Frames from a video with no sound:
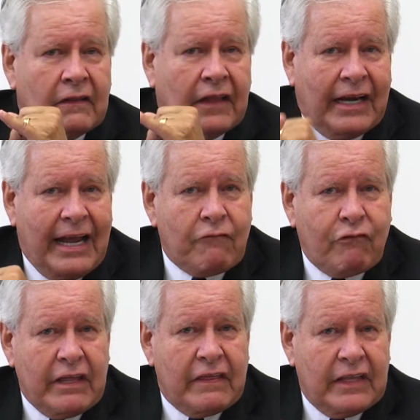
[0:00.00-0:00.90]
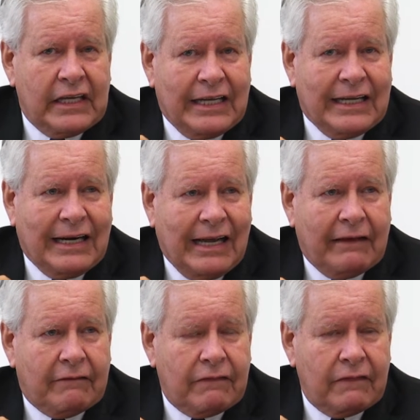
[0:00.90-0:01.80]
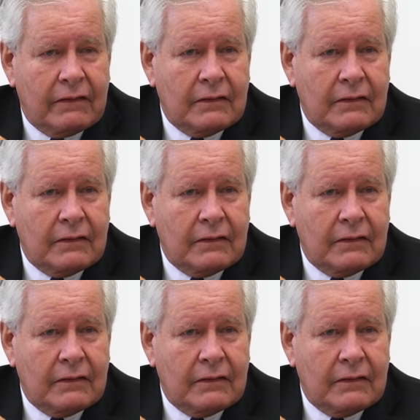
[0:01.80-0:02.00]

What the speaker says: that everything in life